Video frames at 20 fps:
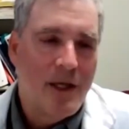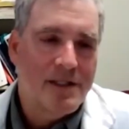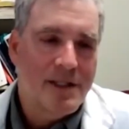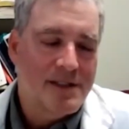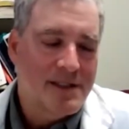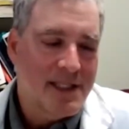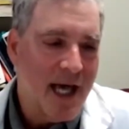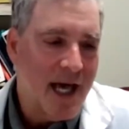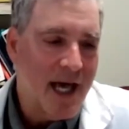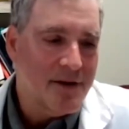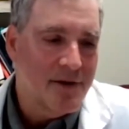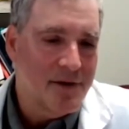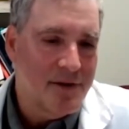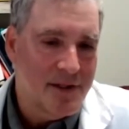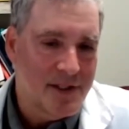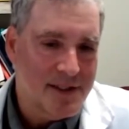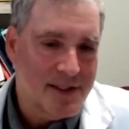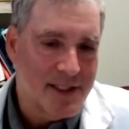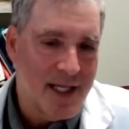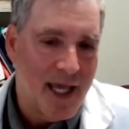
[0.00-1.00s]
it's exactly
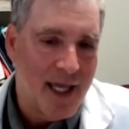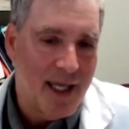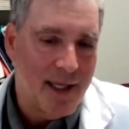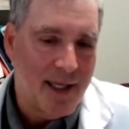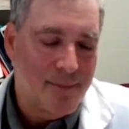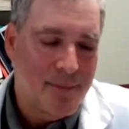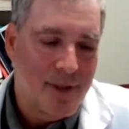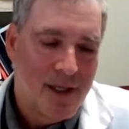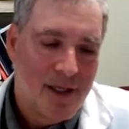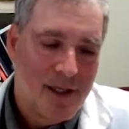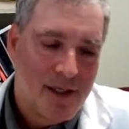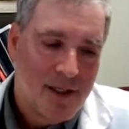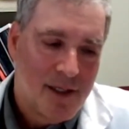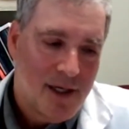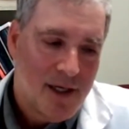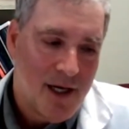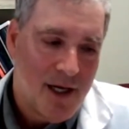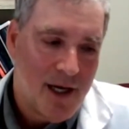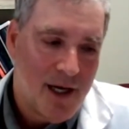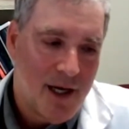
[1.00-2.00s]
the same.
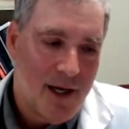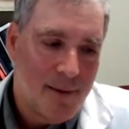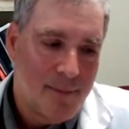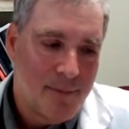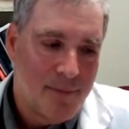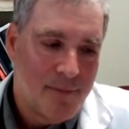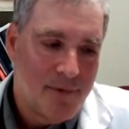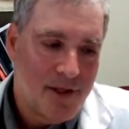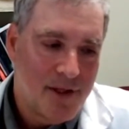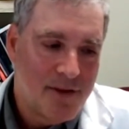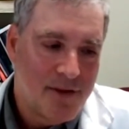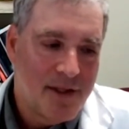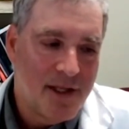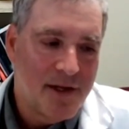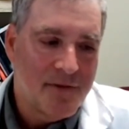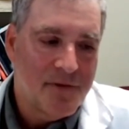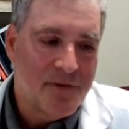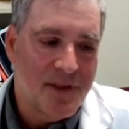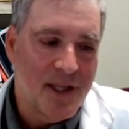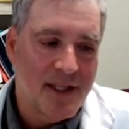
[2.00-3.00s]

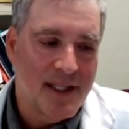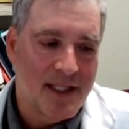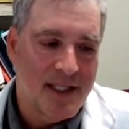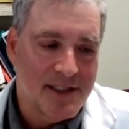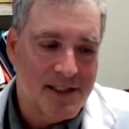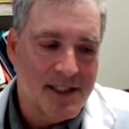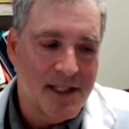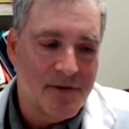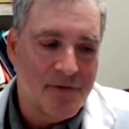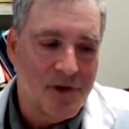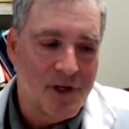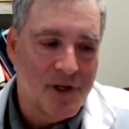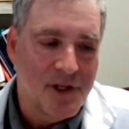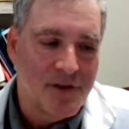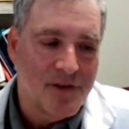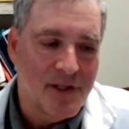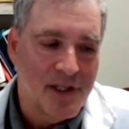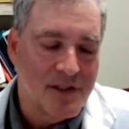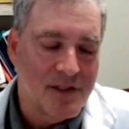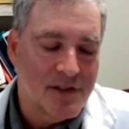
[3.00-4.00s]
The thing that's
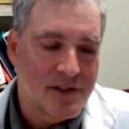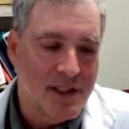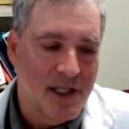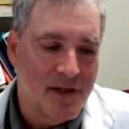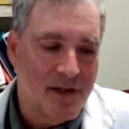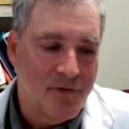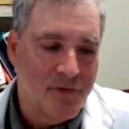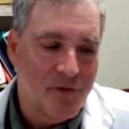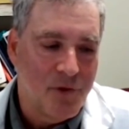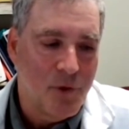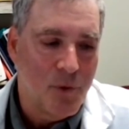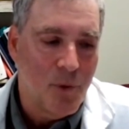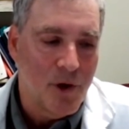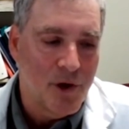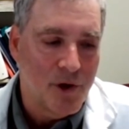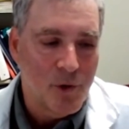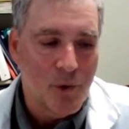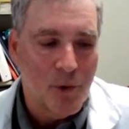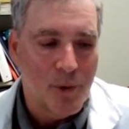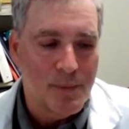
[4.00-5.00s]
different is if you
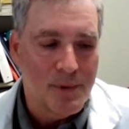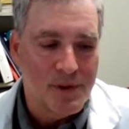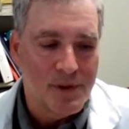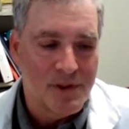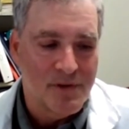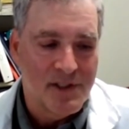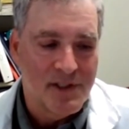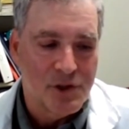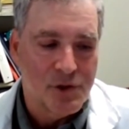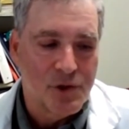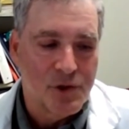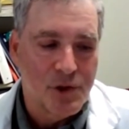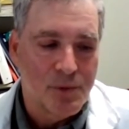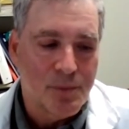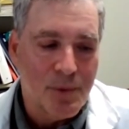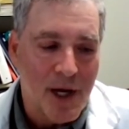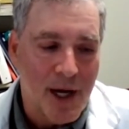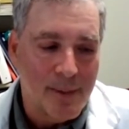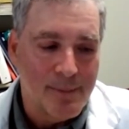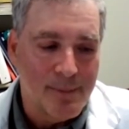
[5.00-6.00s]
are a normal individual,
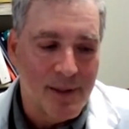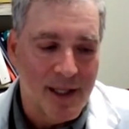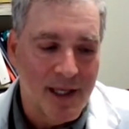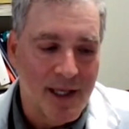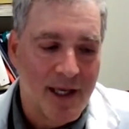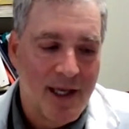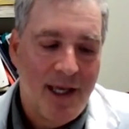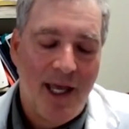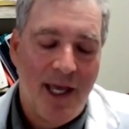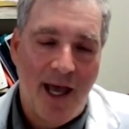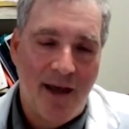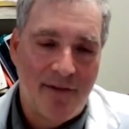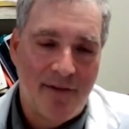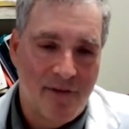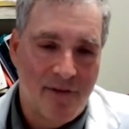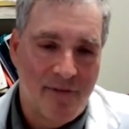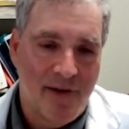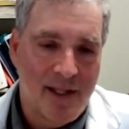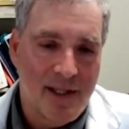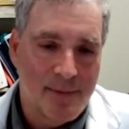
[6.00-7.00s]
you probably
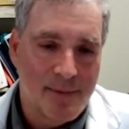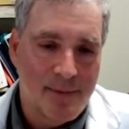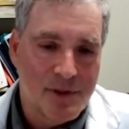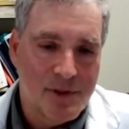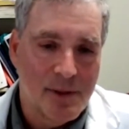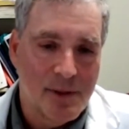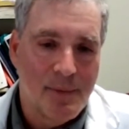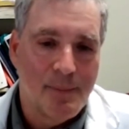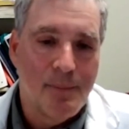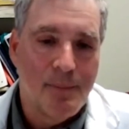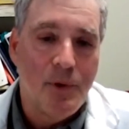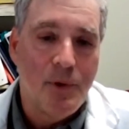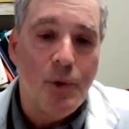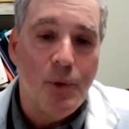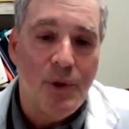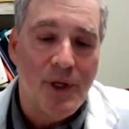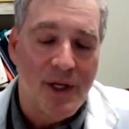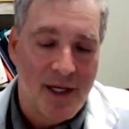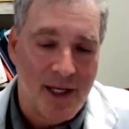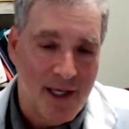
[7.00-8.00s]
have developed some
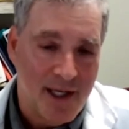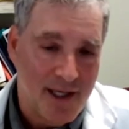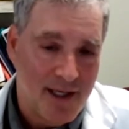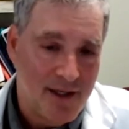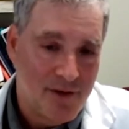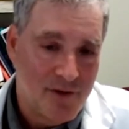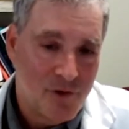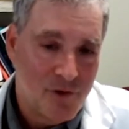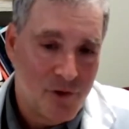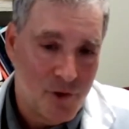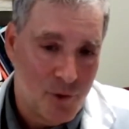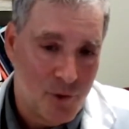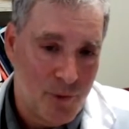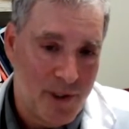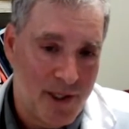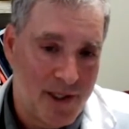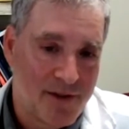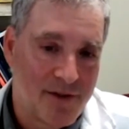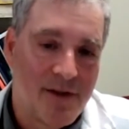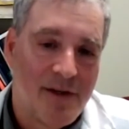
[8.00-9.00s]
immunity to
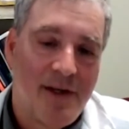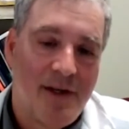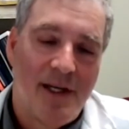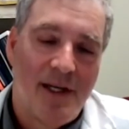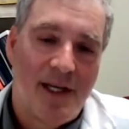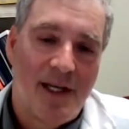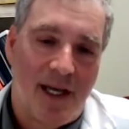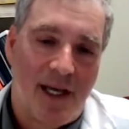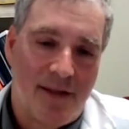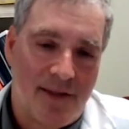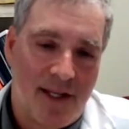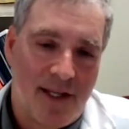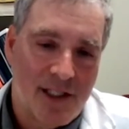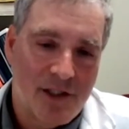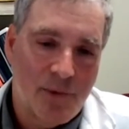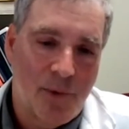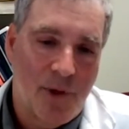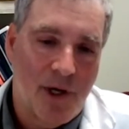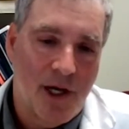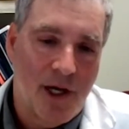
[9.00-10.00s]
it. And
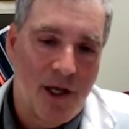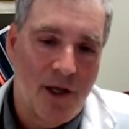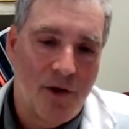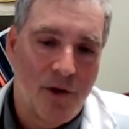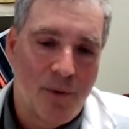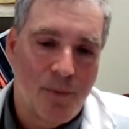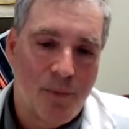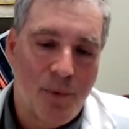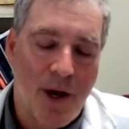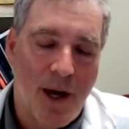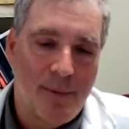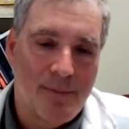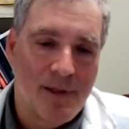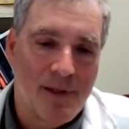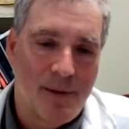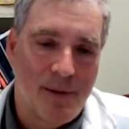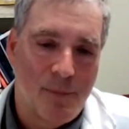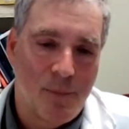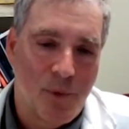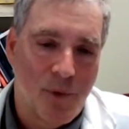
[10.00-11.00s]
that's why you're
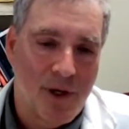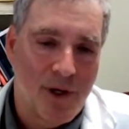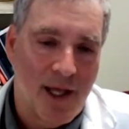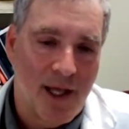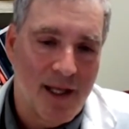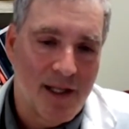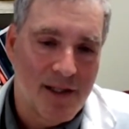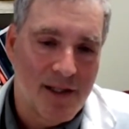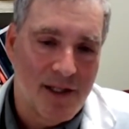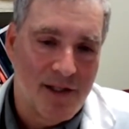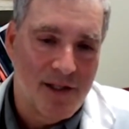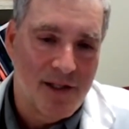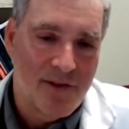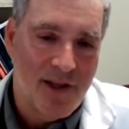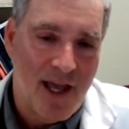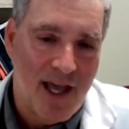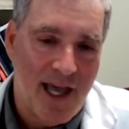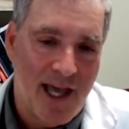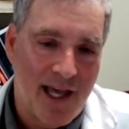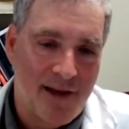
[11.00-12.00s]
probably more likely
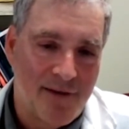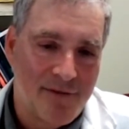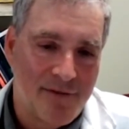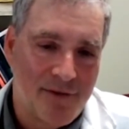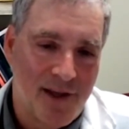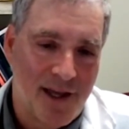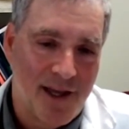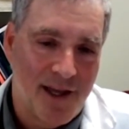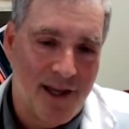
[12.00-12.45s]
to have